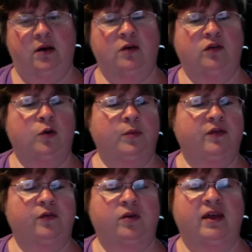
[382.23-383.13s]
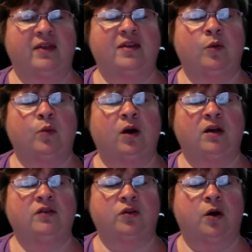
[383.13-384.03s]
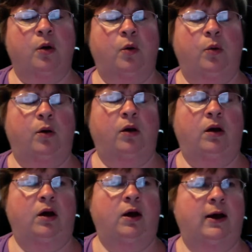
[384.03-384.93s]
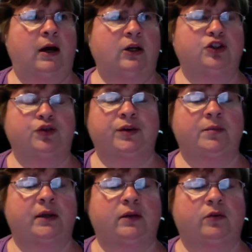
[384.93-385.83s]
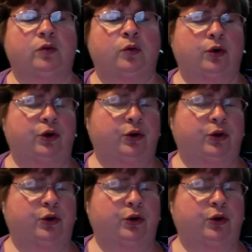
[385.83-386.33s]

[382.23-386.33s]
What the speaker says: So before that, there was no treatment or